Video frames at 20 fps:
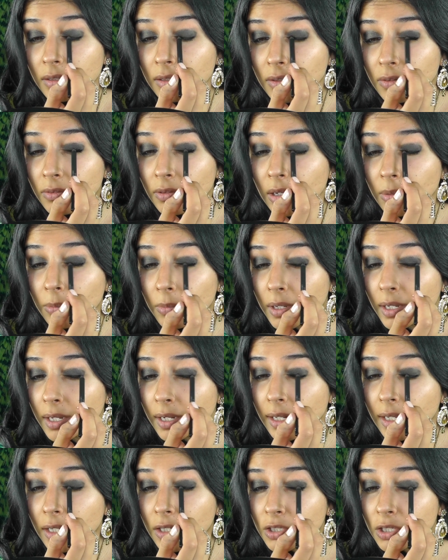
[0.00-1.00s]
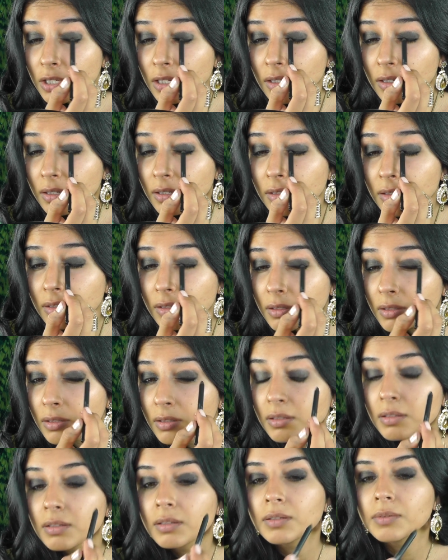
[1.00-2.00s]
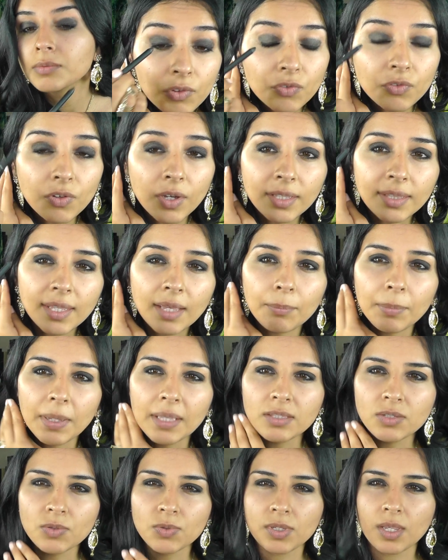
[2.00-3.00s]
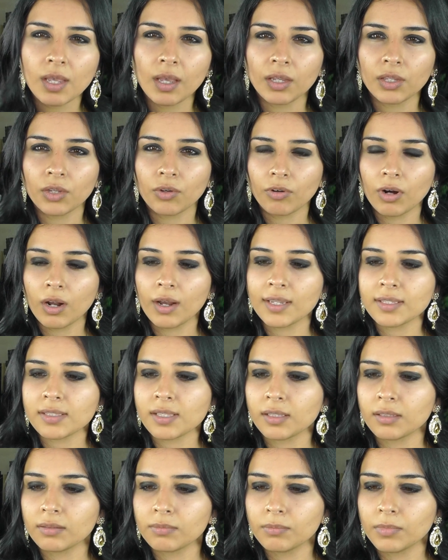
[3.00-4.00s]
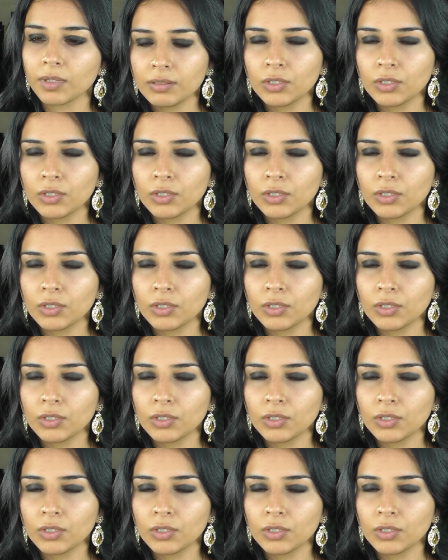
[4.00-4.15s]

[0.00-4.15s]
around my lash line. If you find that pencils hurt your eyes and